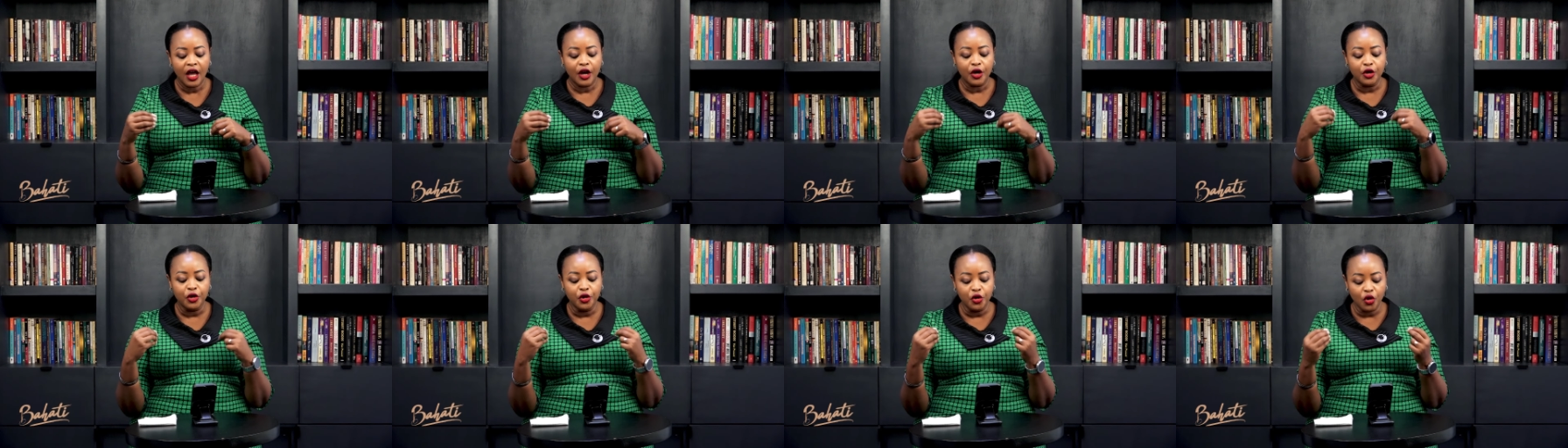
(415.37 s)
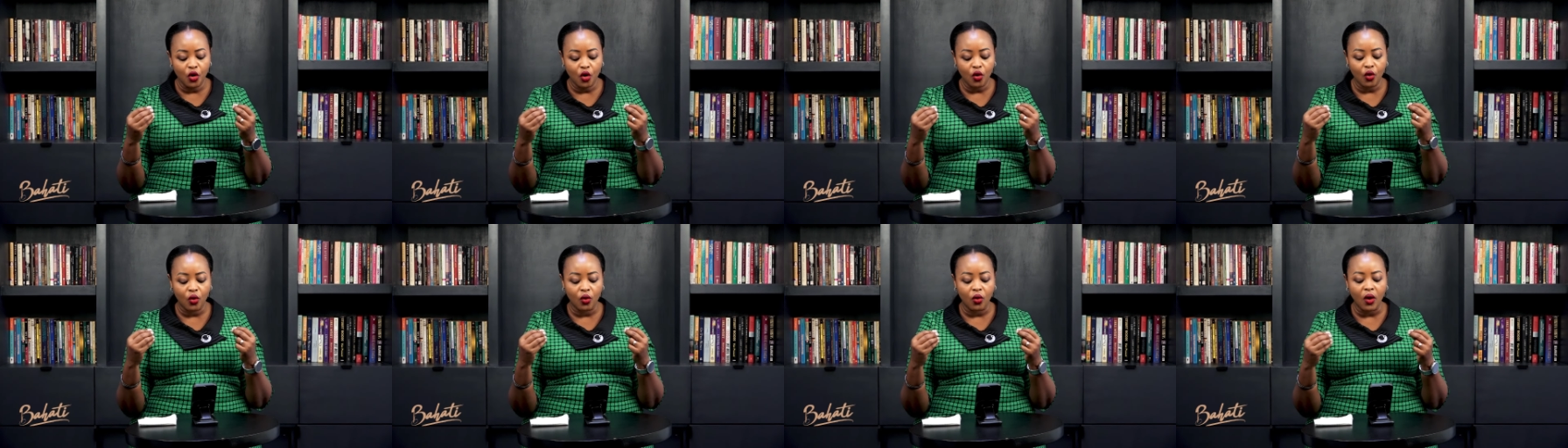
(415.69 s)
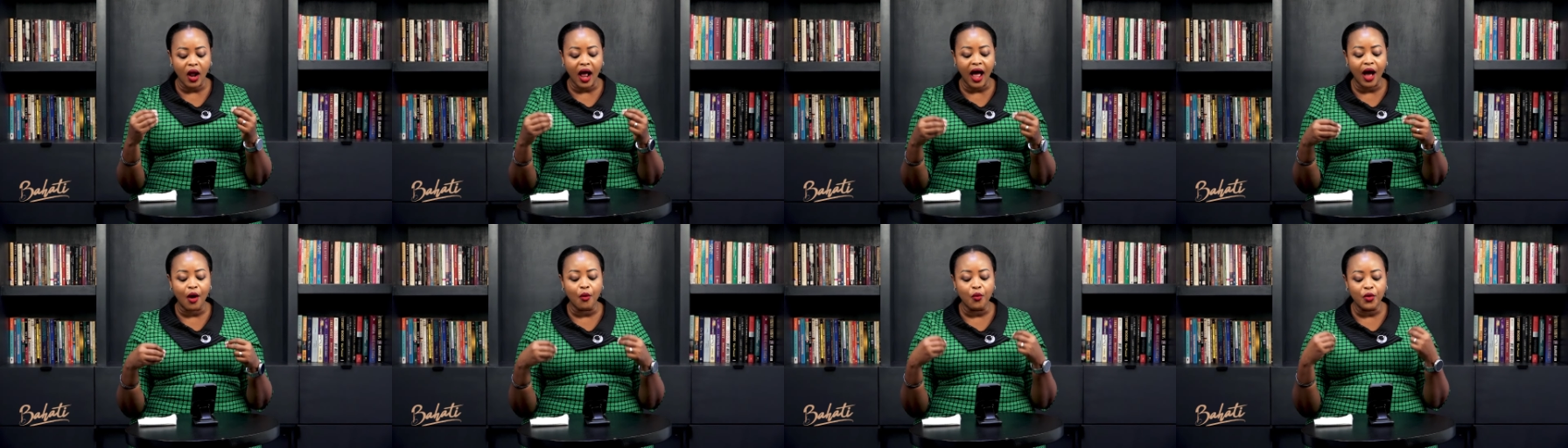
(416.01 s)

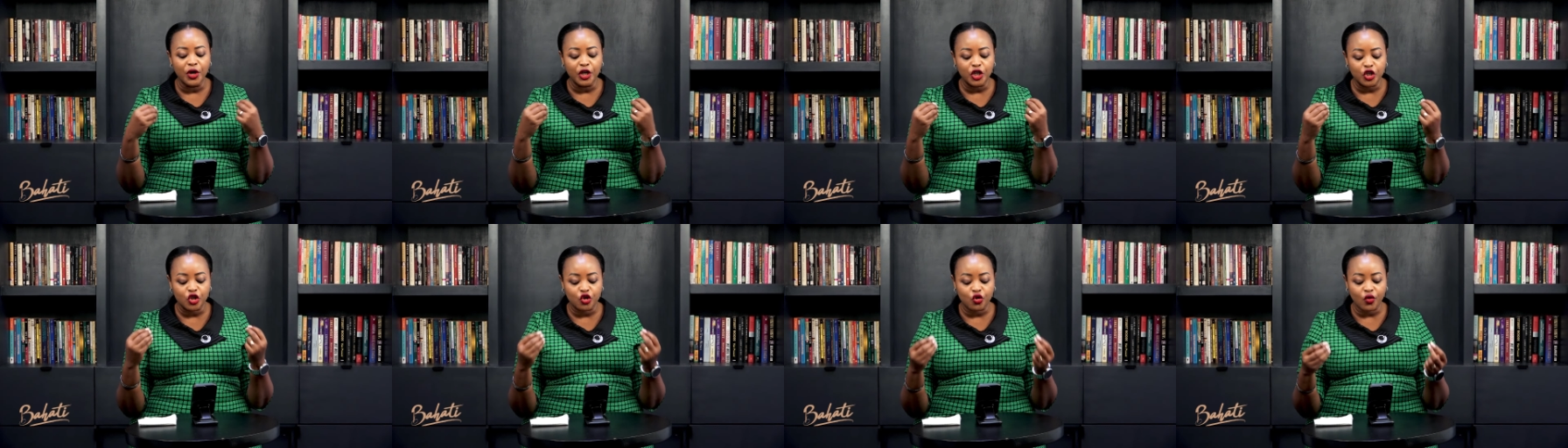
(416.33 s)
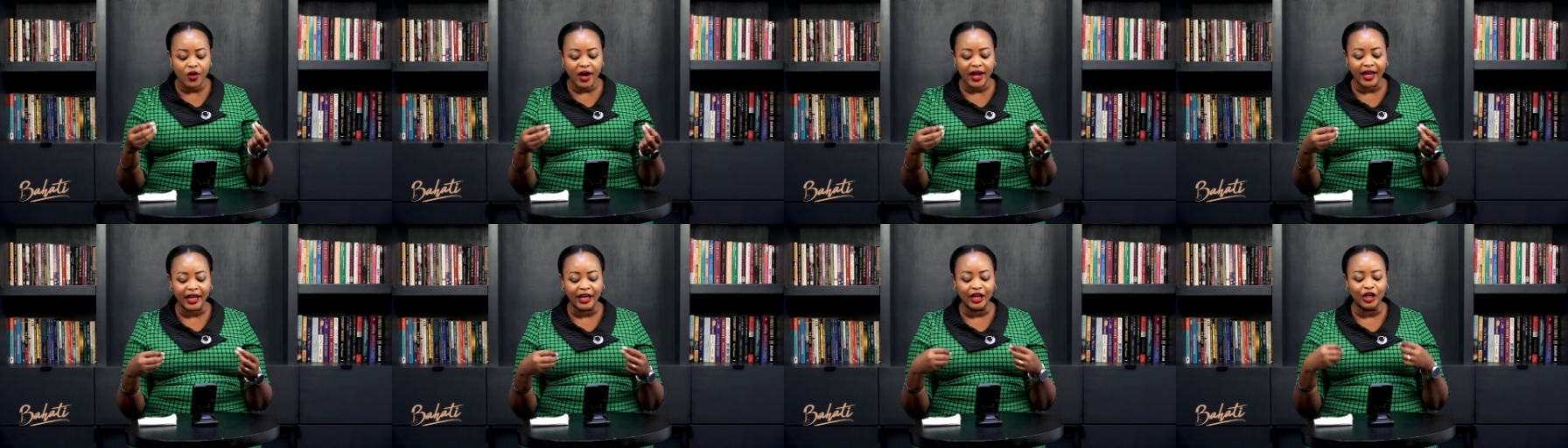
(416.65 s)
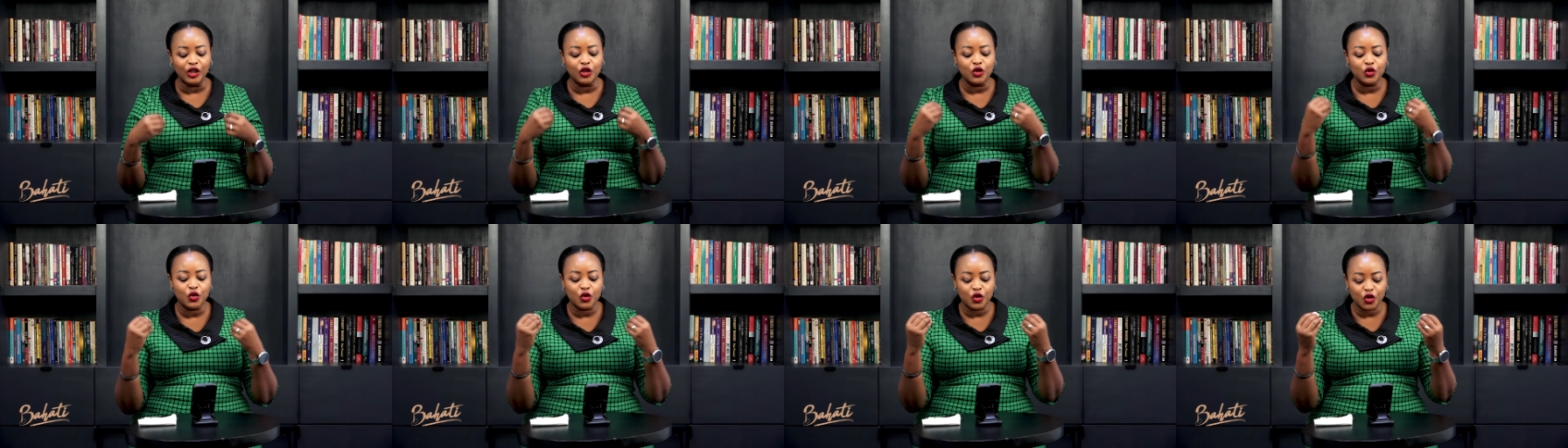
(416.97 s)
nor are we
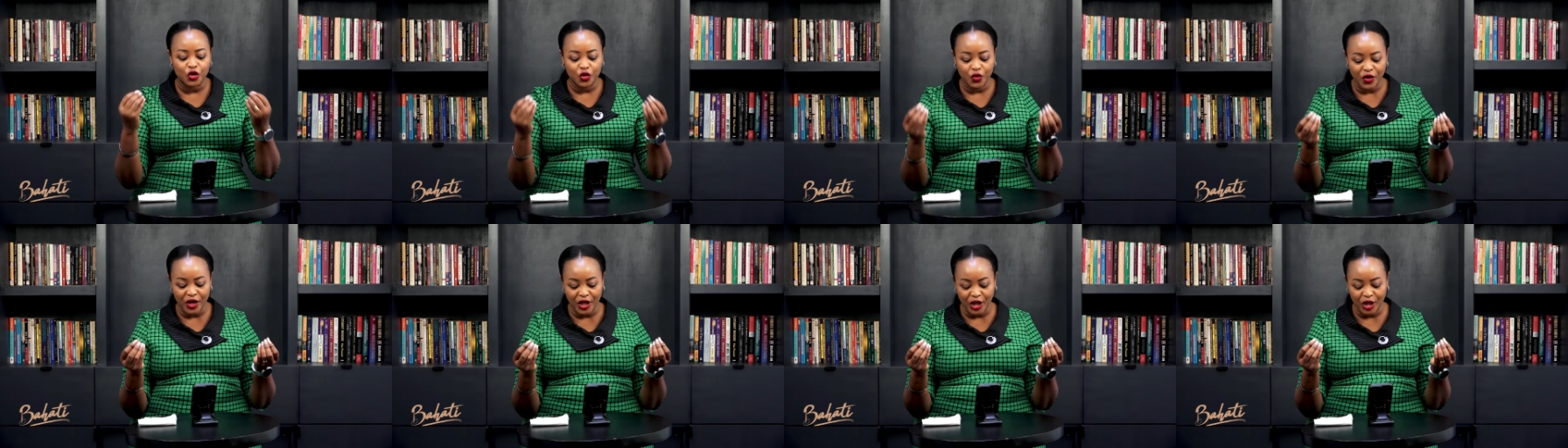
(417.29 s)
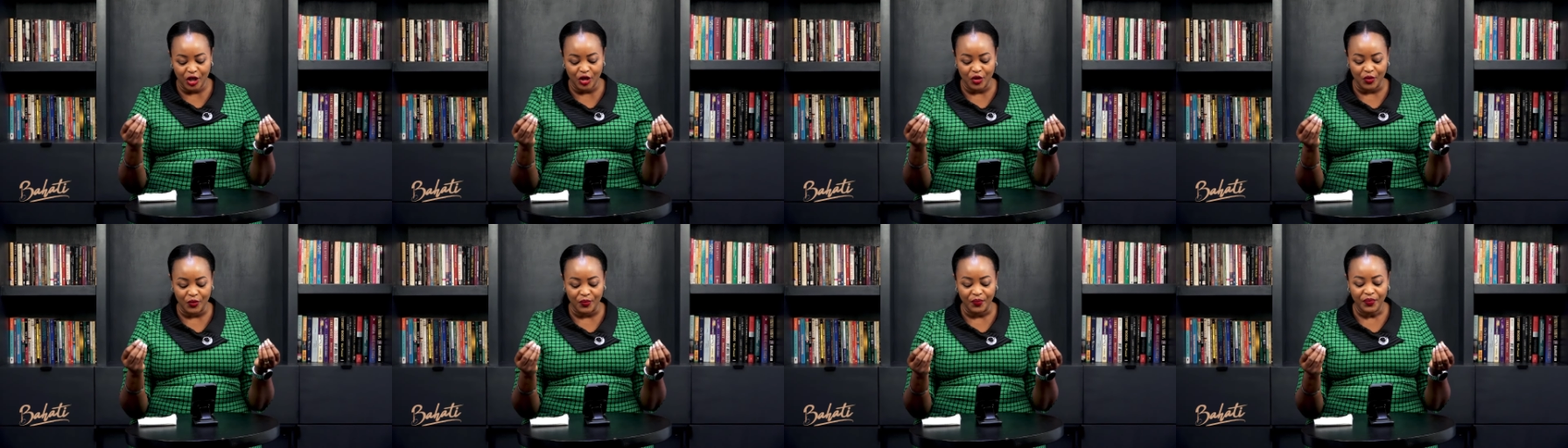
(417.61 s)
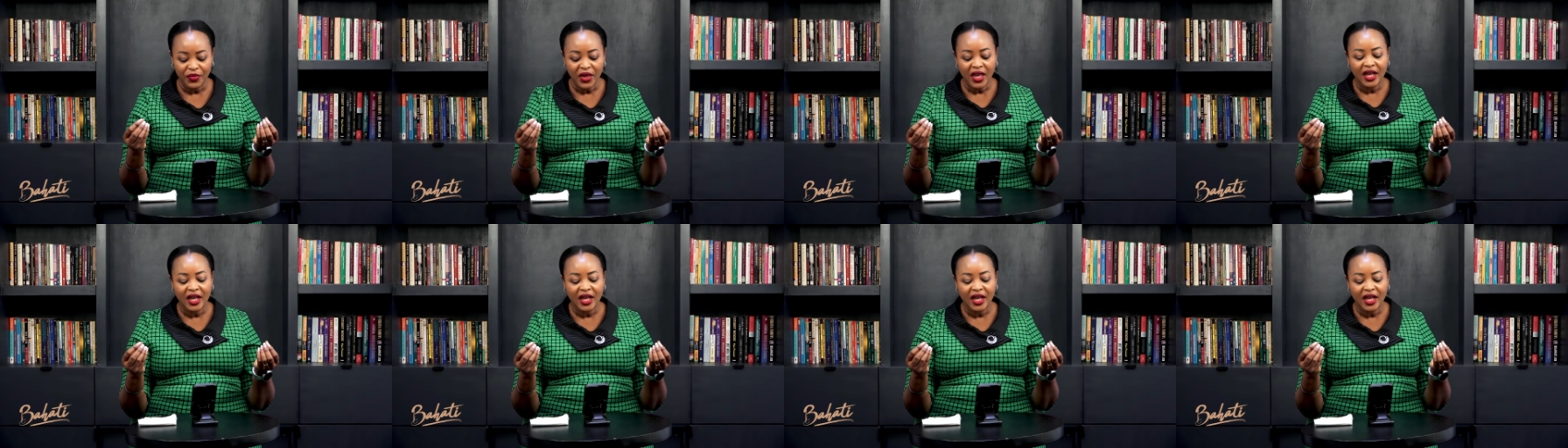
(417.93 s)
trying to trick you.